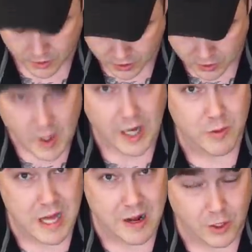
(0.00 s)
squatting
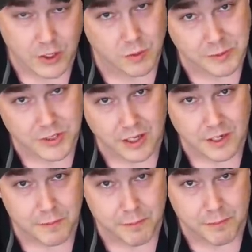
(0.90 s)
without, or I'm
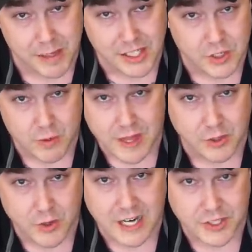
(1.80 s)
sorry, benching
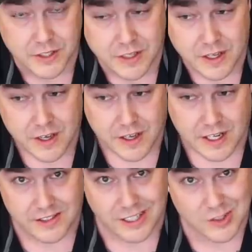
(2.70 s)
without traction
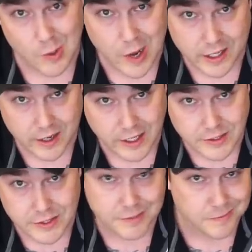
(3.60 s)
it's like squatting on
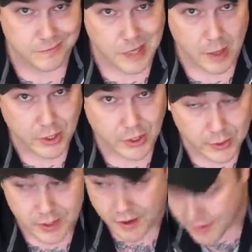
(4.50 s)
ice. I wouldn't do it.